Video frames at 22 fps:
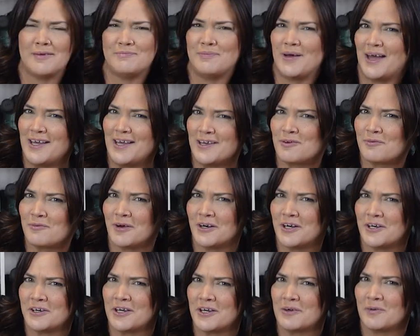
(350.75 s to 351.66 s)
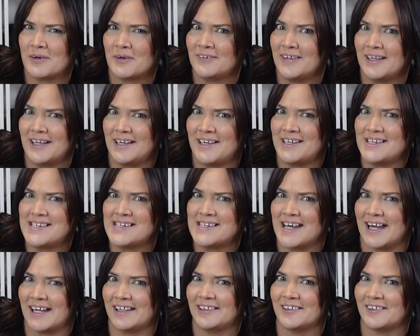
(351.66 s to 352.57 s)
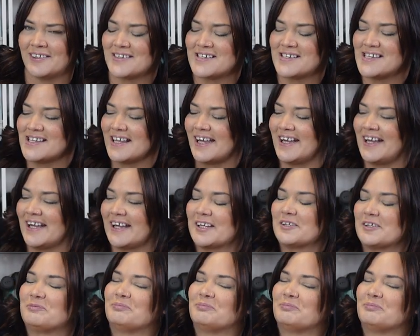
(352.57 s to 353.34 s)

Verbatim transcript: I bet you're wondering what the inside looks like.